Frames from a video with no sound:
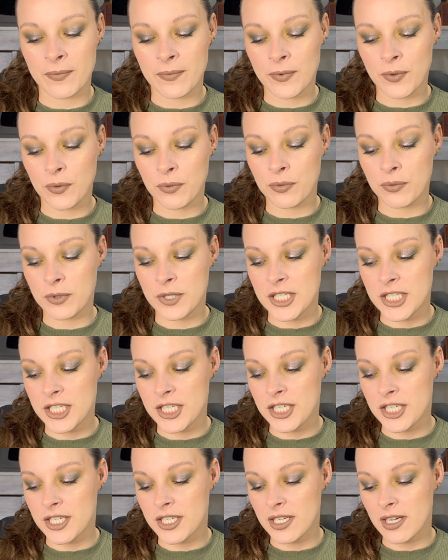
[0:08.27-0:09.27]

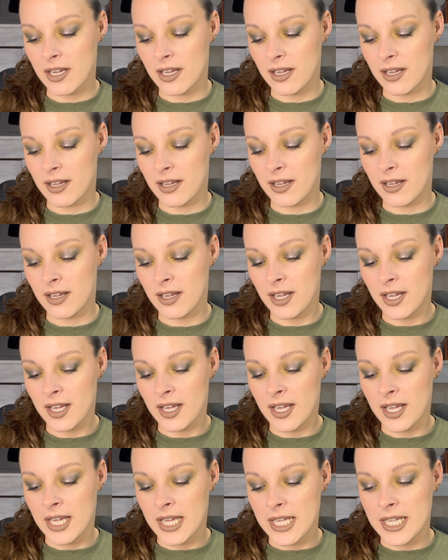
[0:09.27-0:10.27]
which
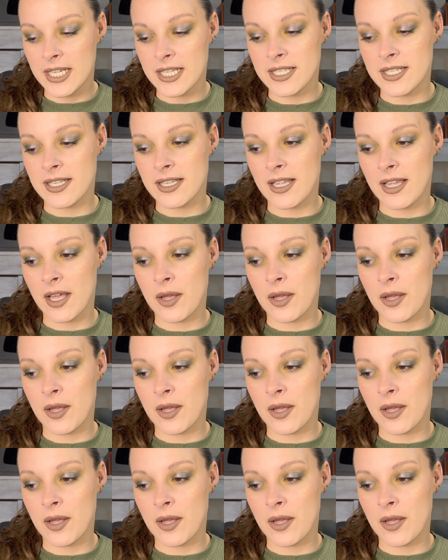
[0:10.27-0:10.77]
is